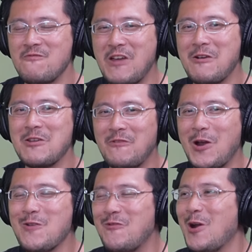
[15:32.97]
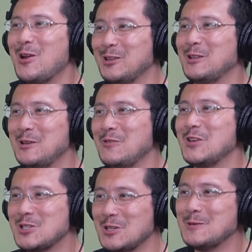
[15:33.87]
very, very, very little
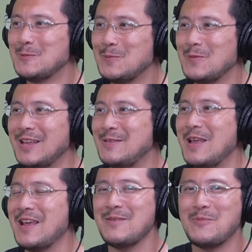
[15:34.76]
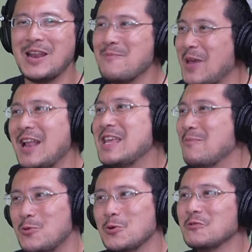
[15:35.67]
innovation. It, it, and, it and it barely
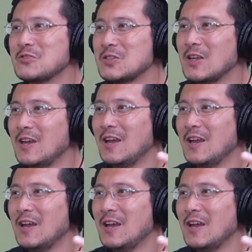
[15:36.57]
improves.